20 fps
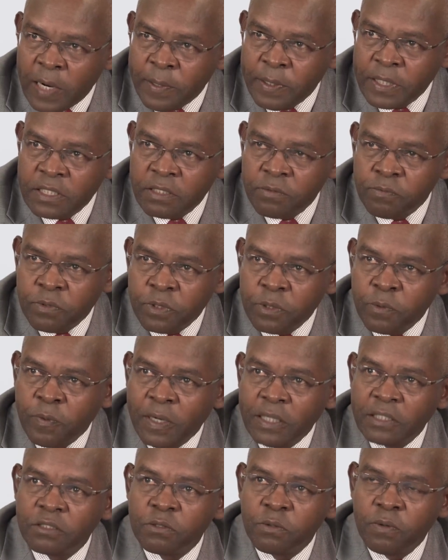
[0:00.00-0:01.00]
ours. We
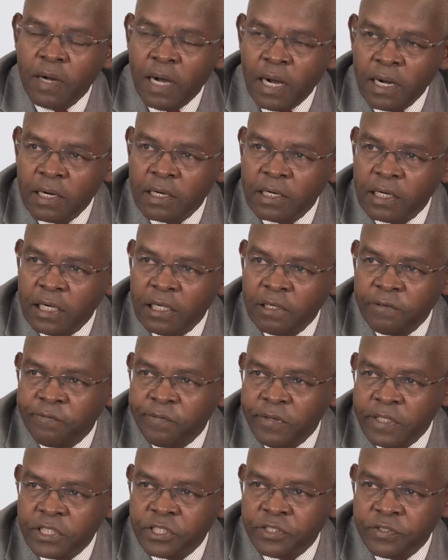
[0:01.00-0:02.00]
want to anchor
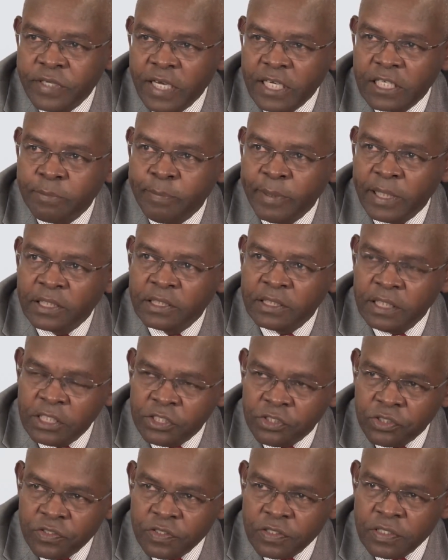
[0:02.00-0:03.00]
inflationary
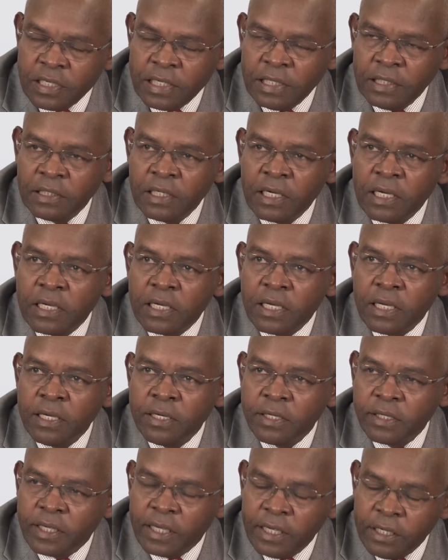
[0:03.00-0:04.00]
expectations.
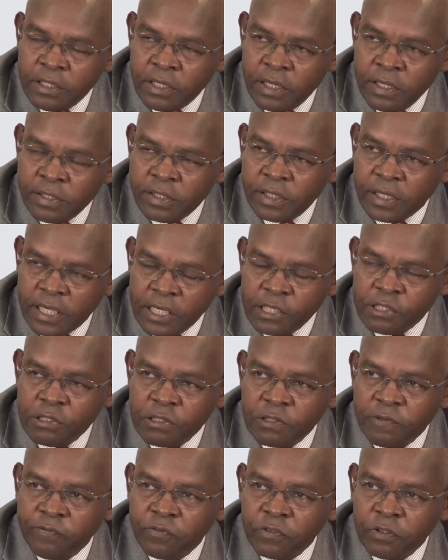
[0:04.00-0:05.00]

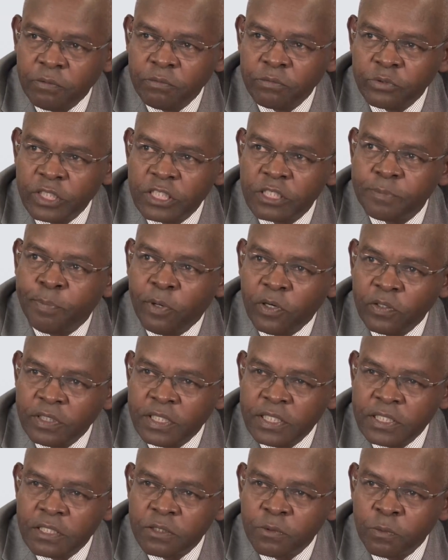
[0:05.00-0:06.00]
Indications from
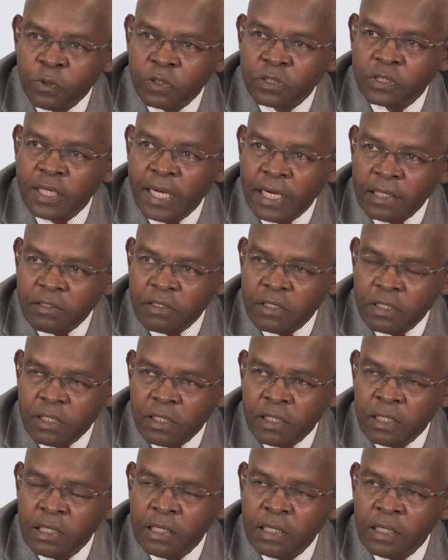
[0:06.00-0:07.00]
respondents was
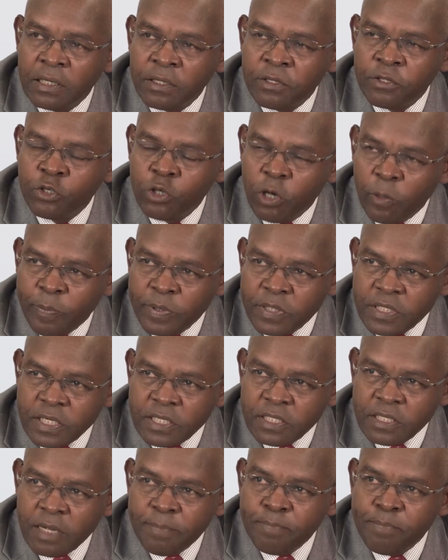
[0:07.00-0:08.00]
actually the
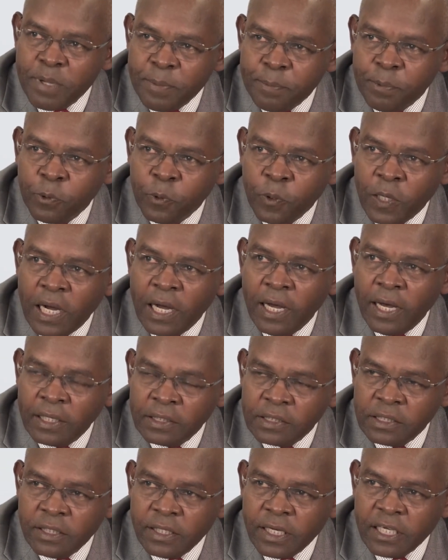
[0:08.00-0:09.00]
opposite, that people were
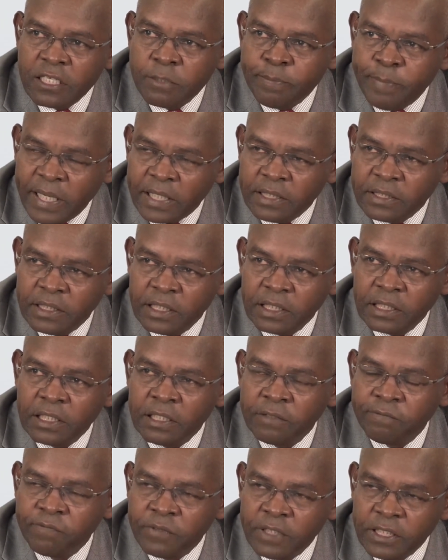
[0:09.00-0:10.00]
actually expecting
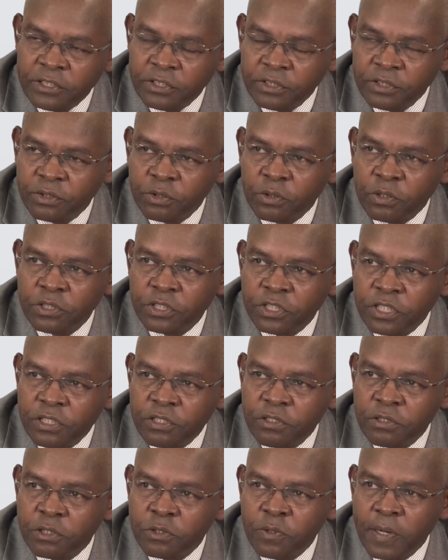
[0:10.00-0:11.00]
inflation to
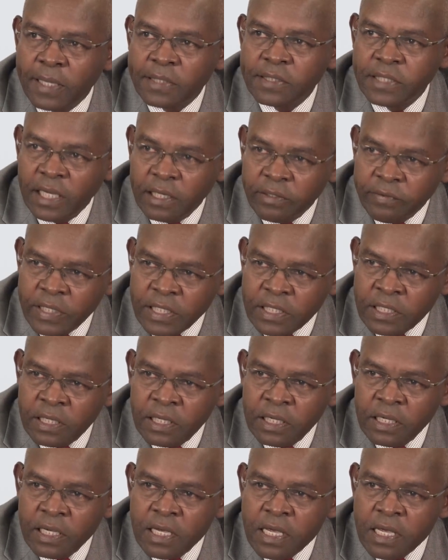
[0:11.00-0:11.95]
continue to accelerate,